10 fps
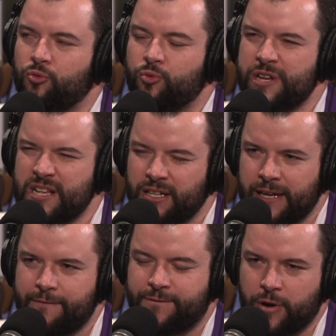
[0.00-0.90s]

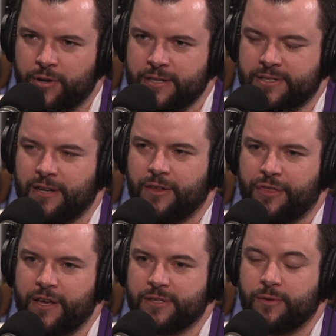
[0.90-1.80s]
really focused on the
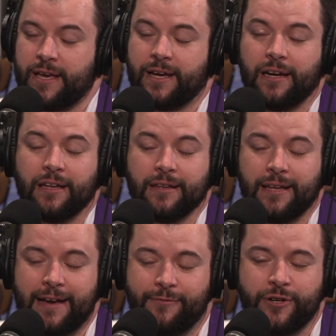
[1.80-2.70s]
things where they can
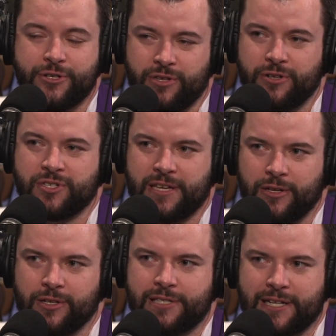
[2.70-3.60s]
leverage their
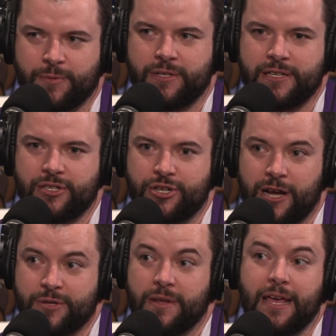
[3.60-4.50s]
skills, expertise,
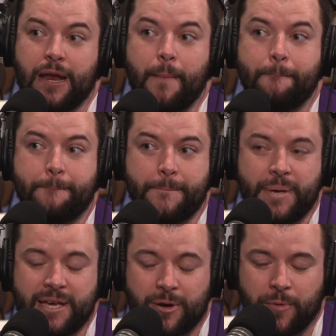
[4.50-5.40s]
judgment in a
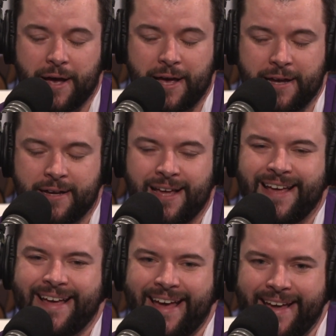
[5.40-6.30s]
big way,
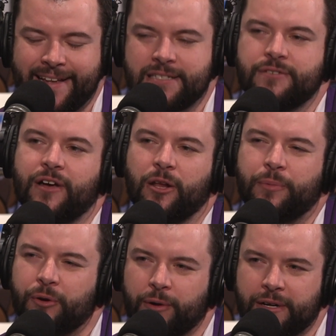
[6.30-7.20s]
and
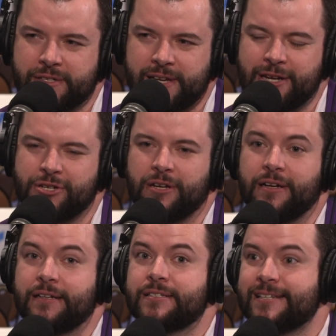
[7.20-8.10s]
develop an
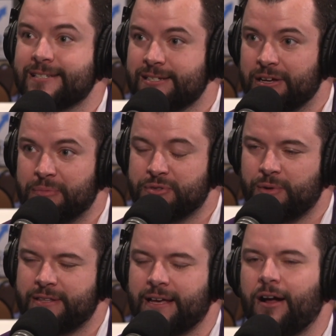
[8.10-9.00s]
organization and
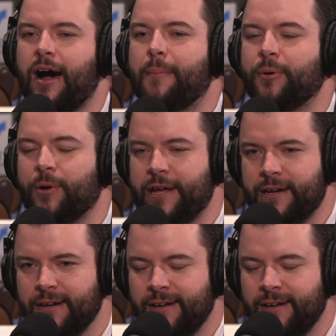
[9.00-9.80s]
systems, right, that operate